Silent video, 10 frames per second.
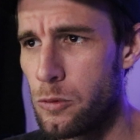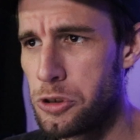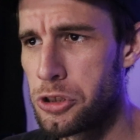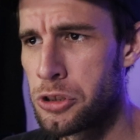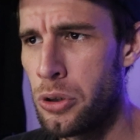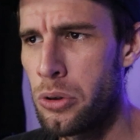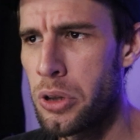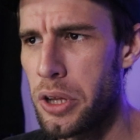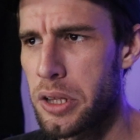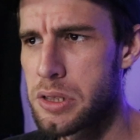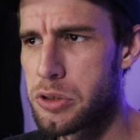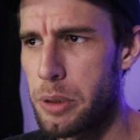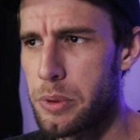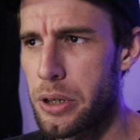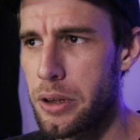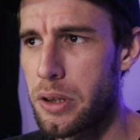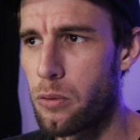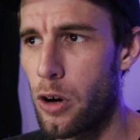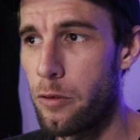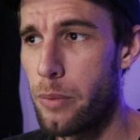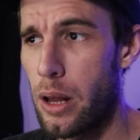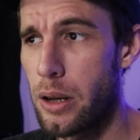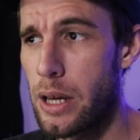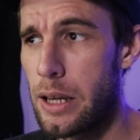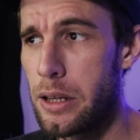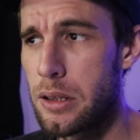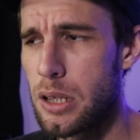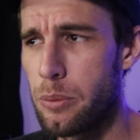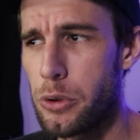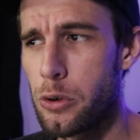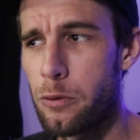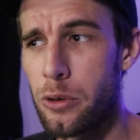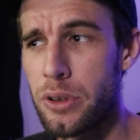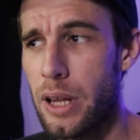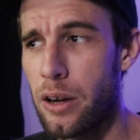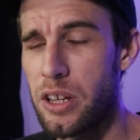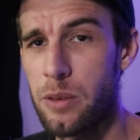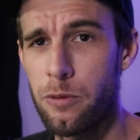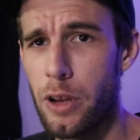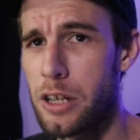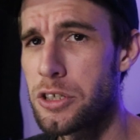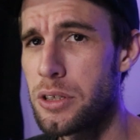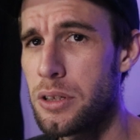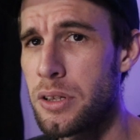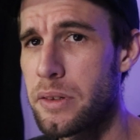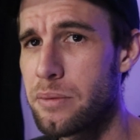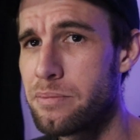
With just 2 clicks, Drip turns your rough melody ideas into beautiful sounding inflections.